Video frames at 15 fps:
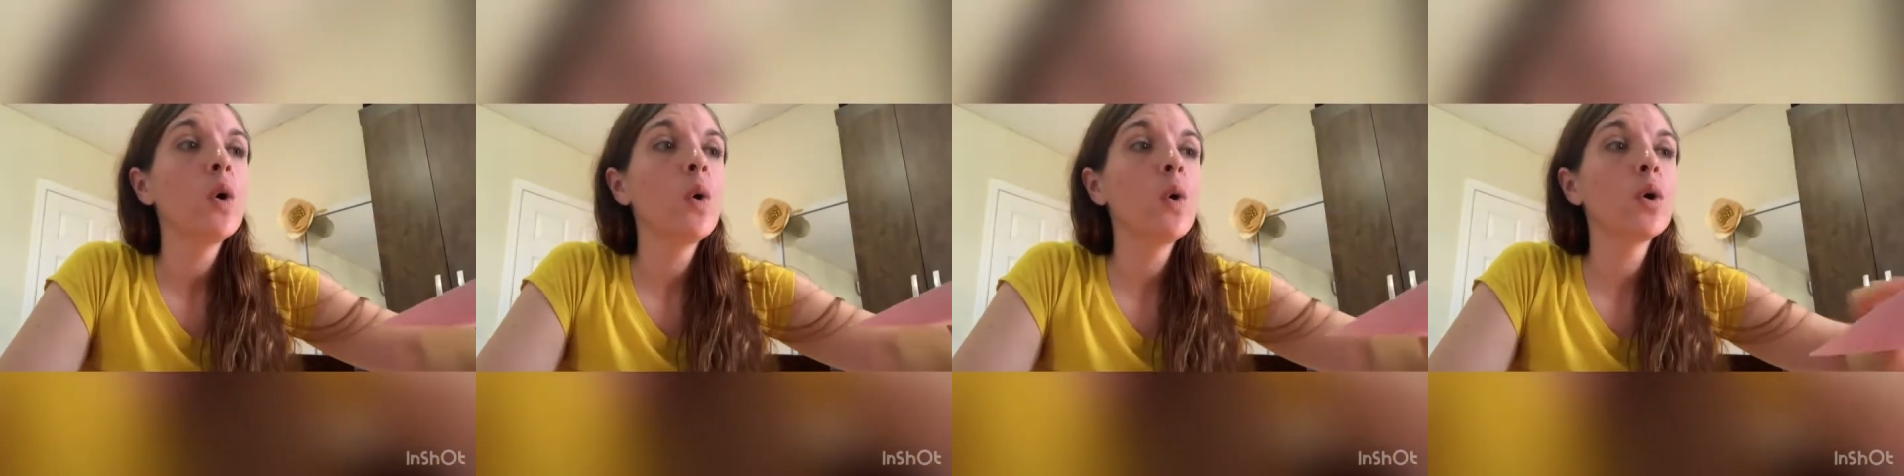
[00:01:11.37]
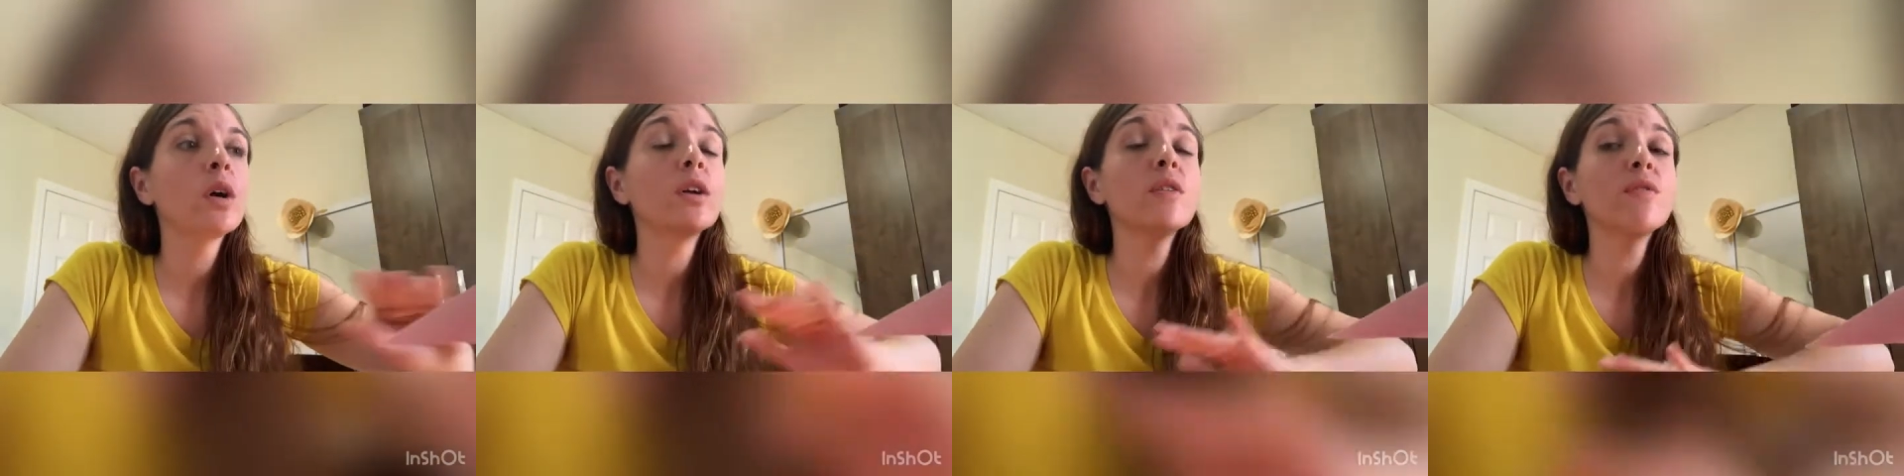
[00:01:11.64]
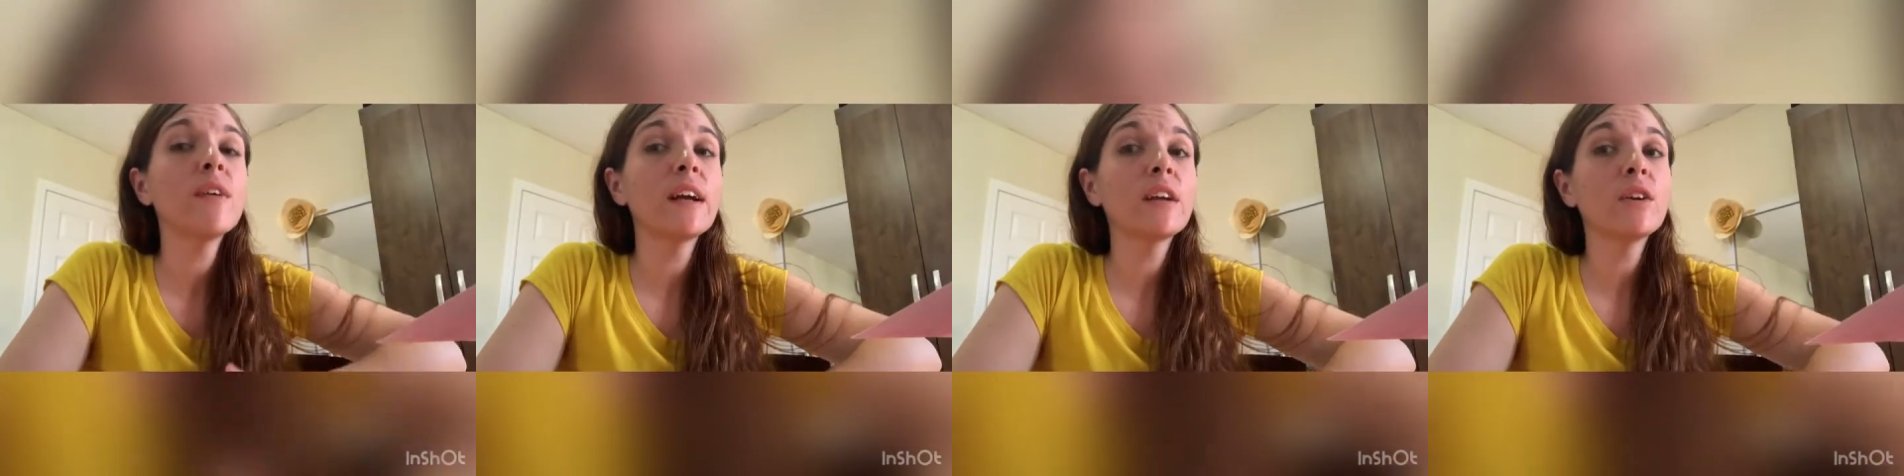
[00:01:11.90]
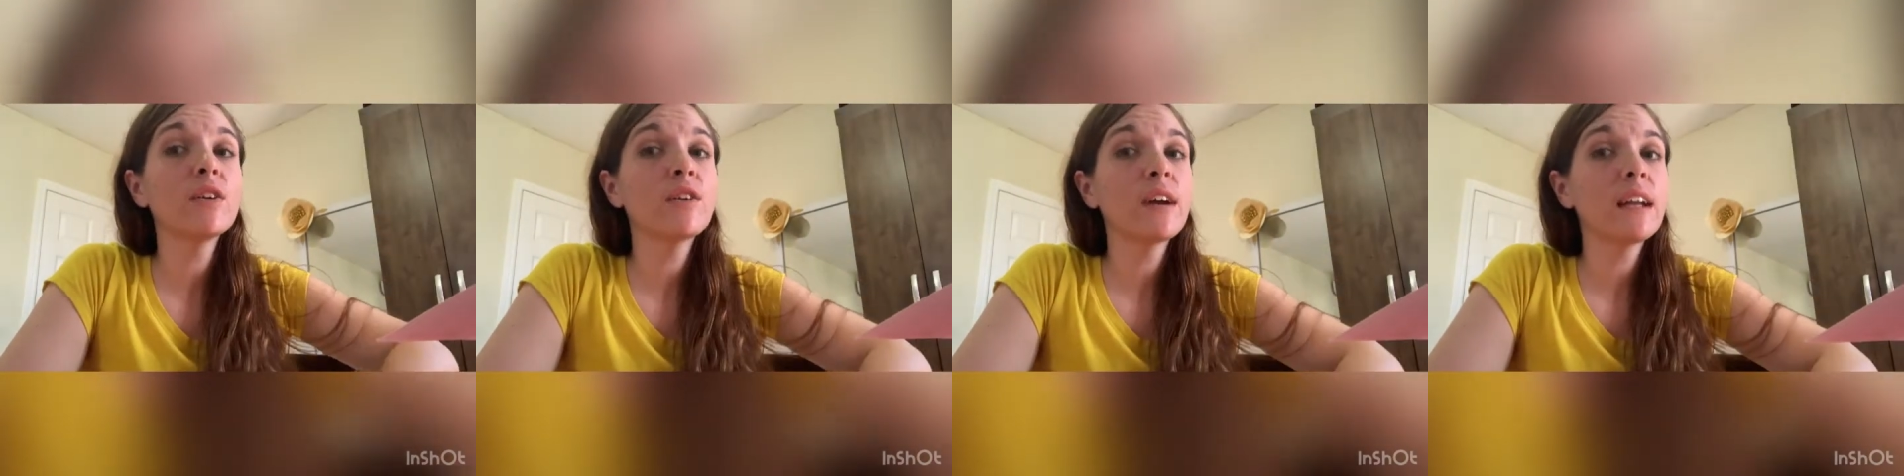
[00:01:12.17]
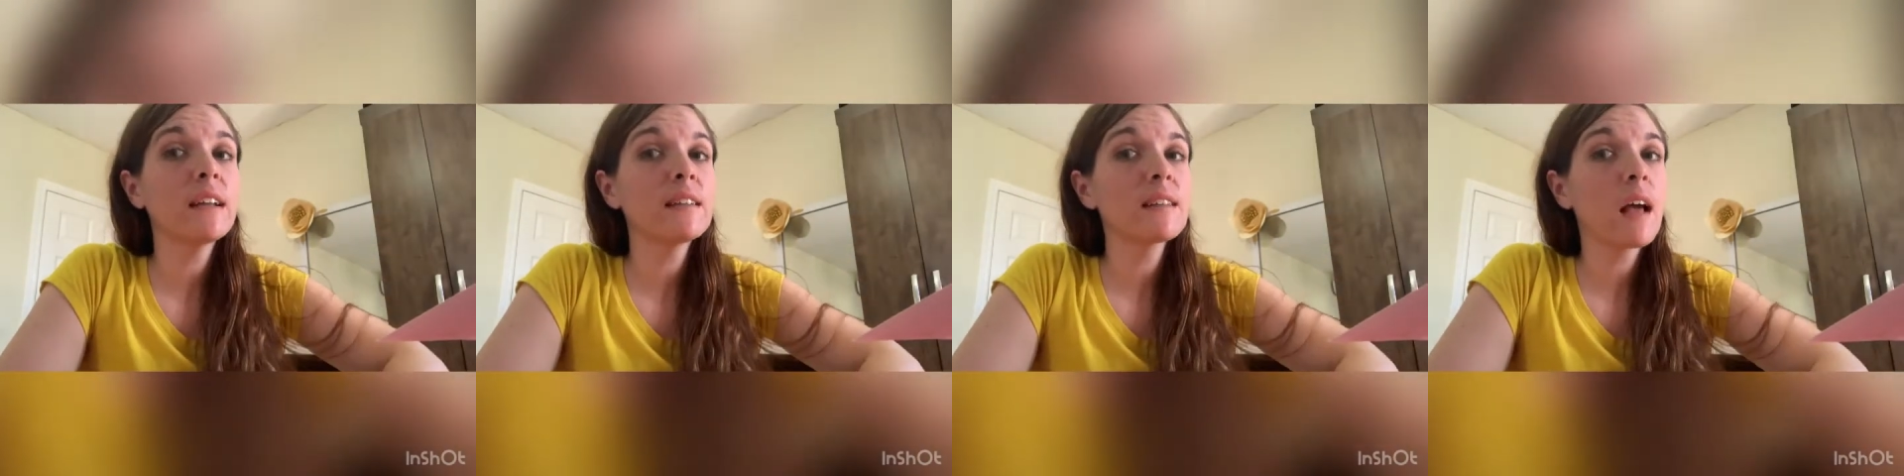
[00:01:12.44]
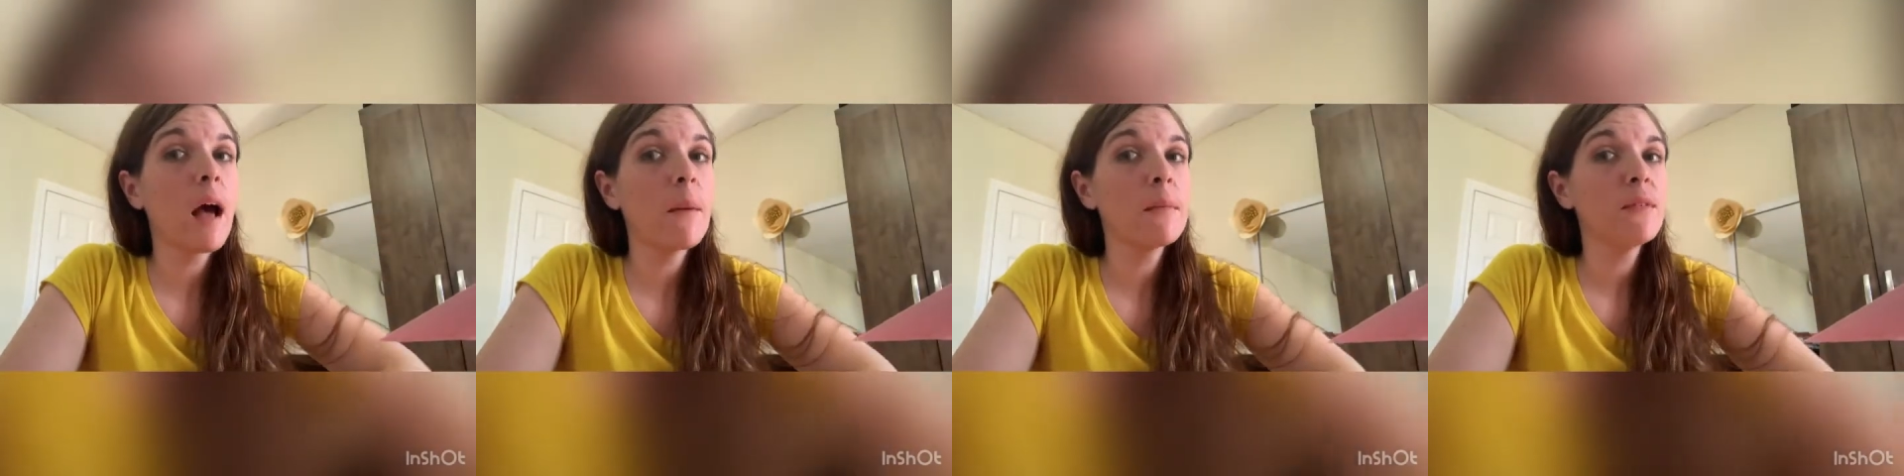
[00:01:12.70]
or find your greatest
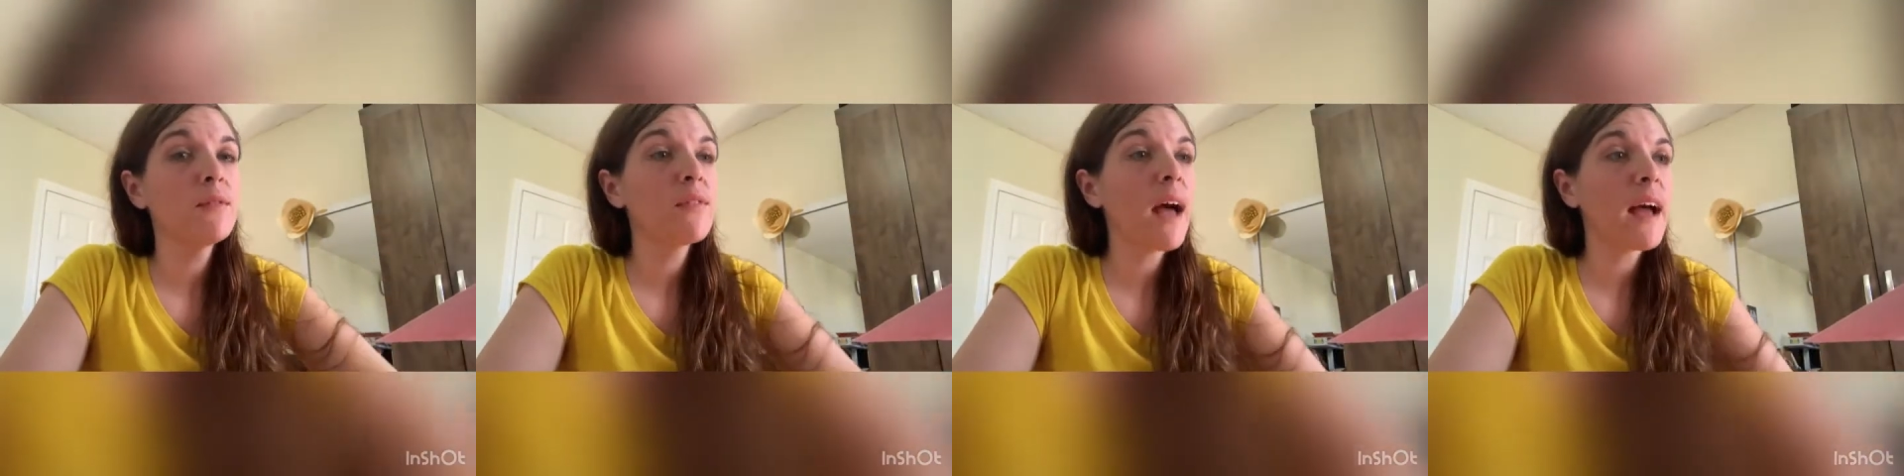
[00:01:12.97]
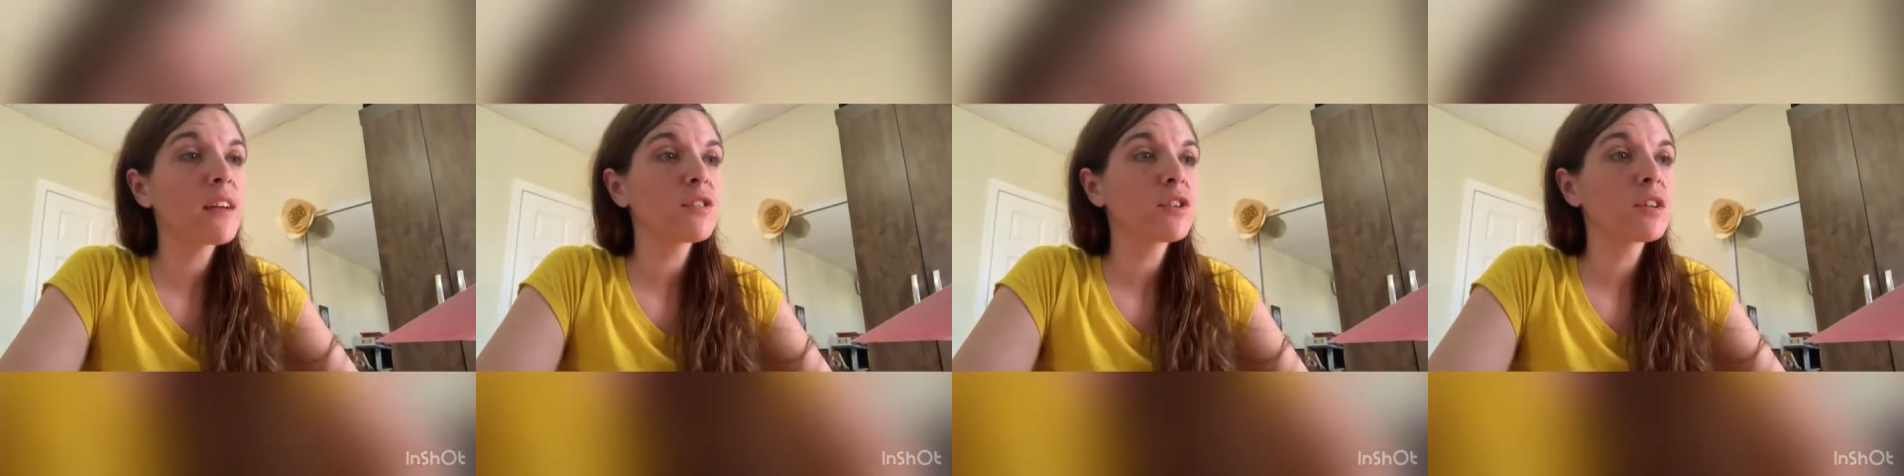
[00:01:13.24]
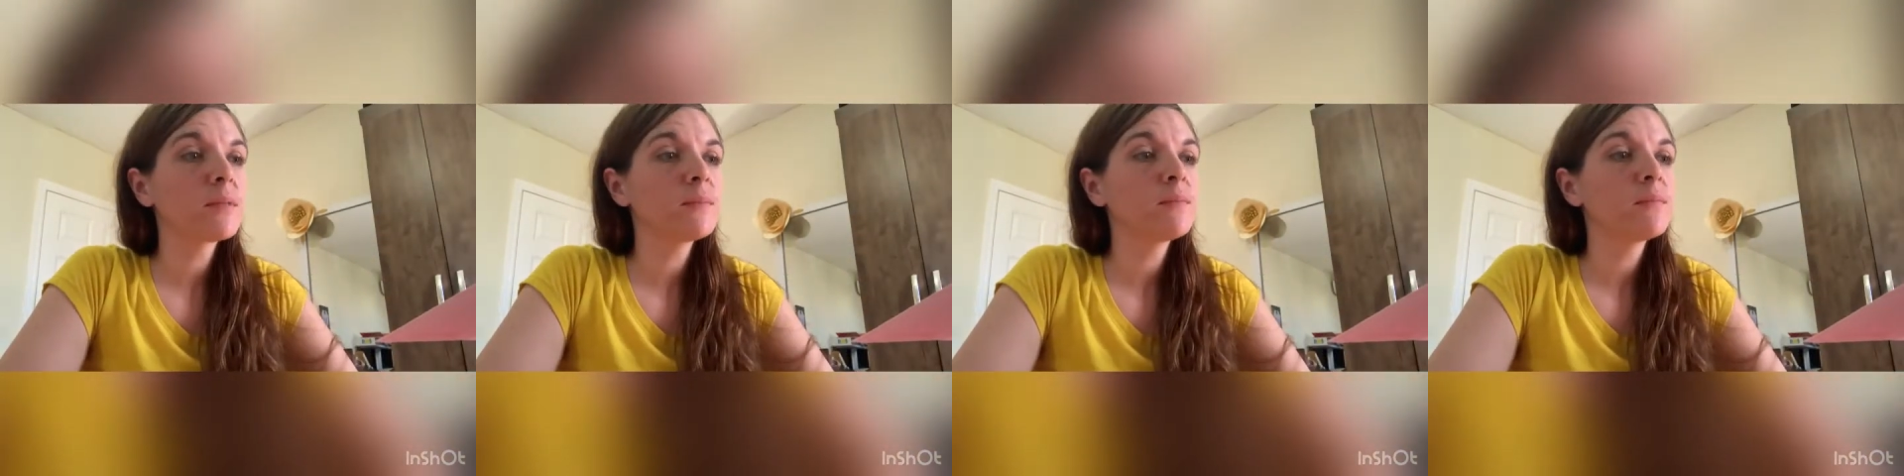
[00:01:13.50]
common factor.